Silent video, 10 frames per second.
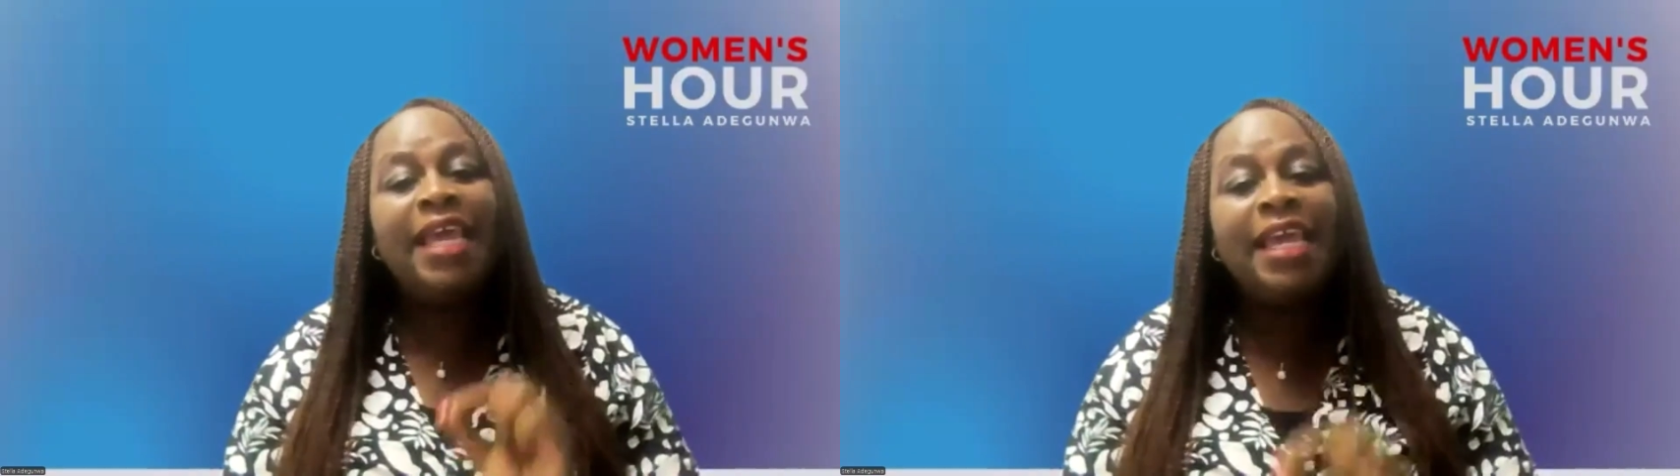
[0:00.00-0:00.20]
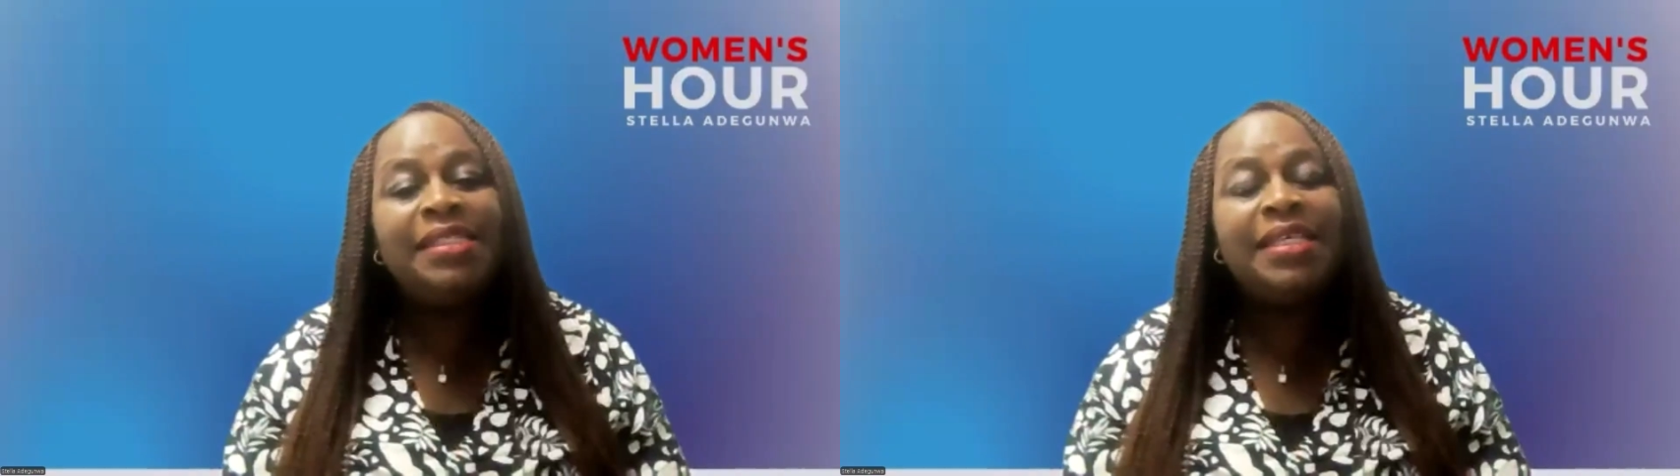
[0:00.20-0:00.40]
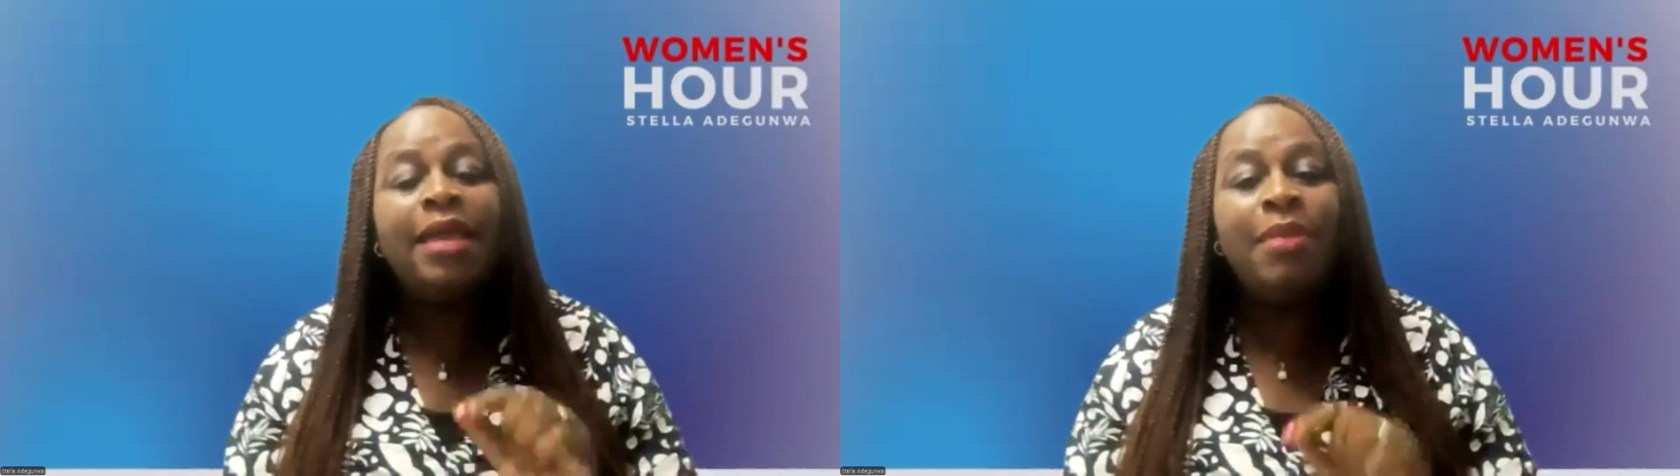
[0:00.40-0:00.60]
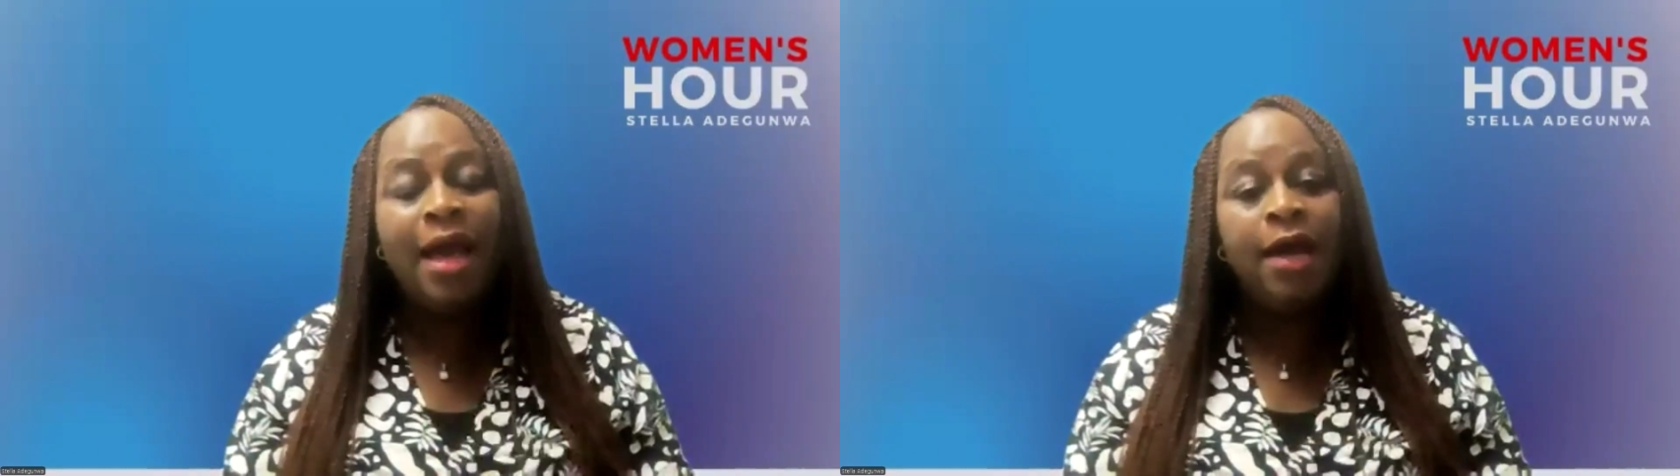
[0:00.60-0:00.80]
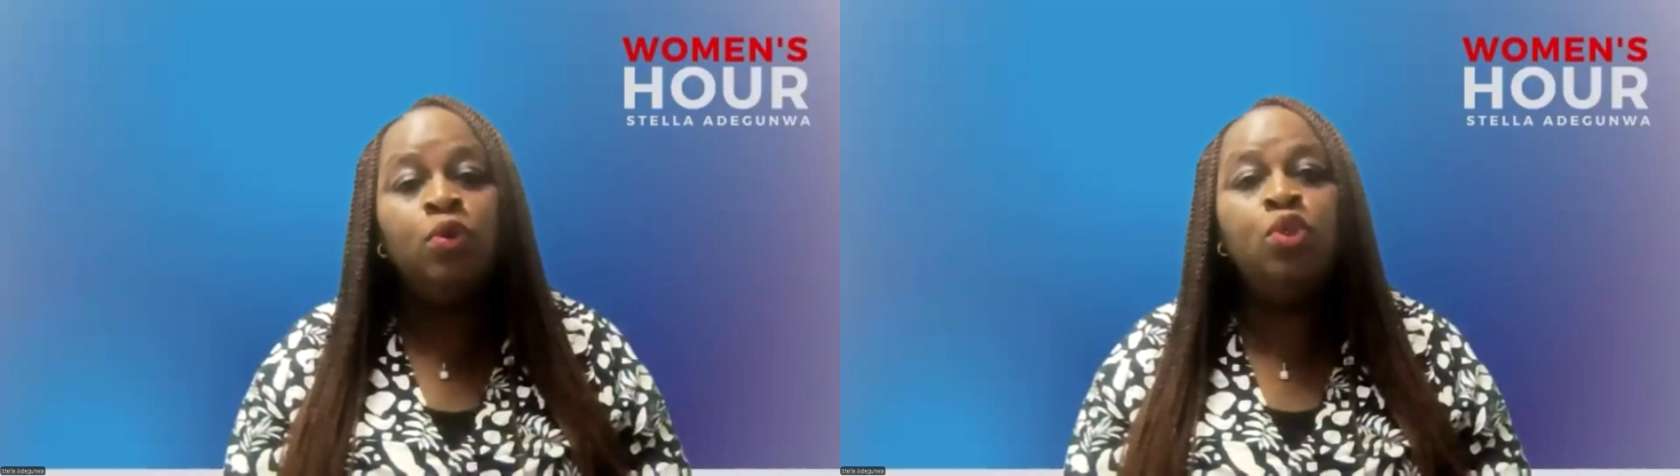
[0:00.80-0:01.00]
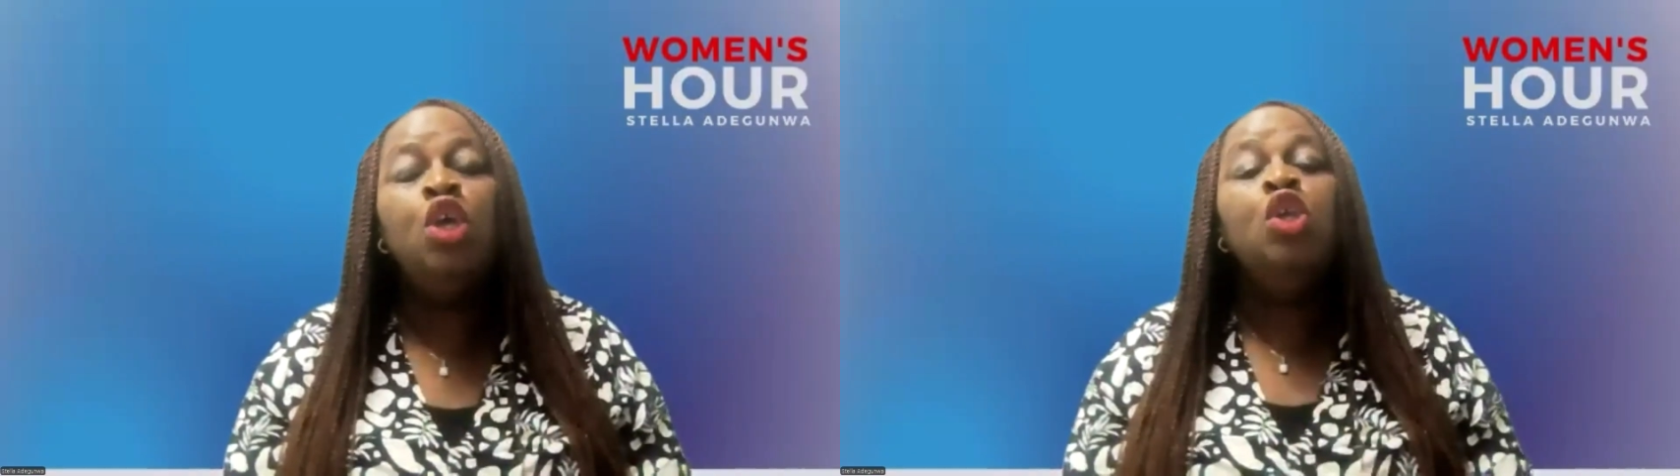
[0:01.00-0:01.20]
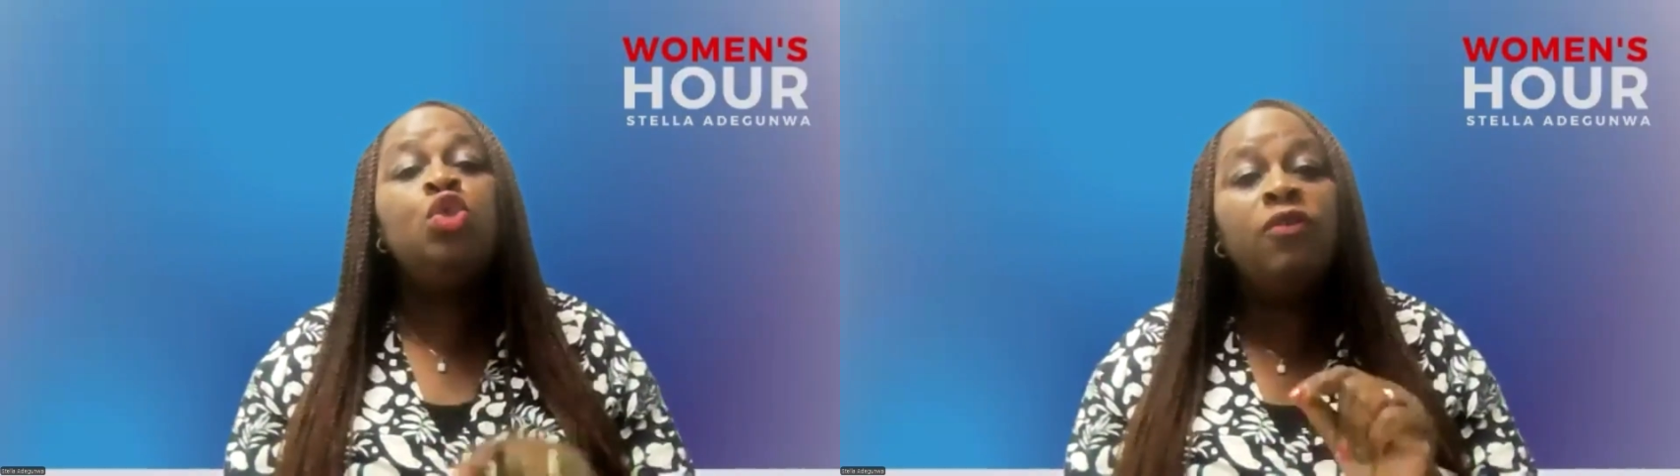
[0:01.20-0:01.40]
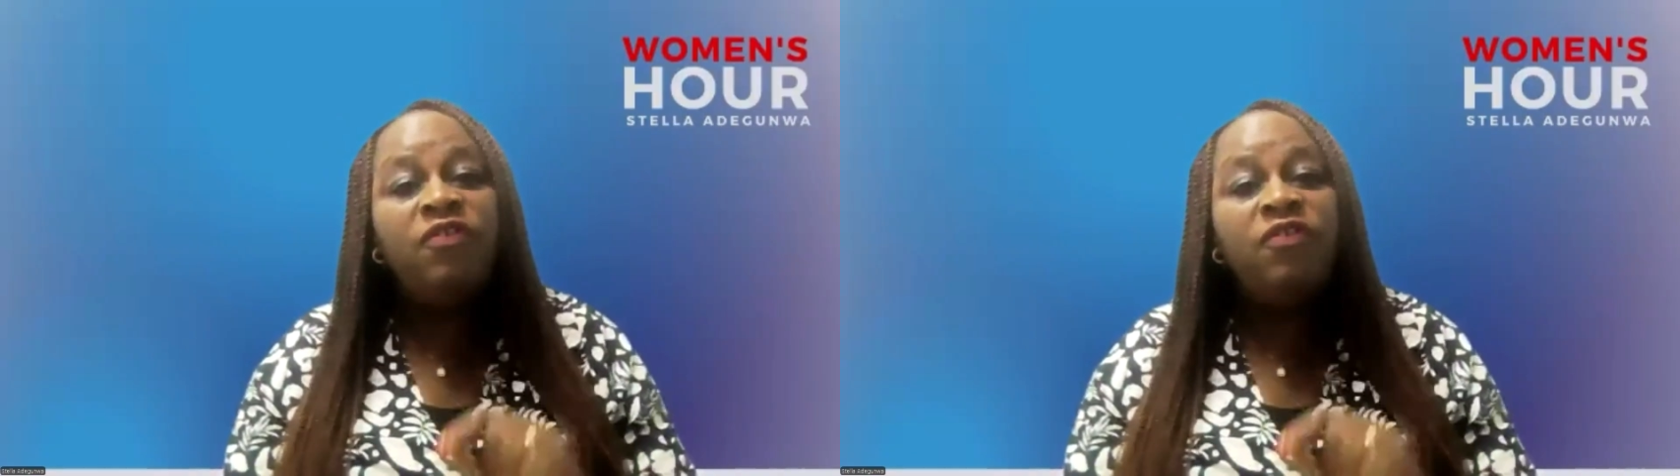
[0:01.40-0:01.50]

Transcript: take time out to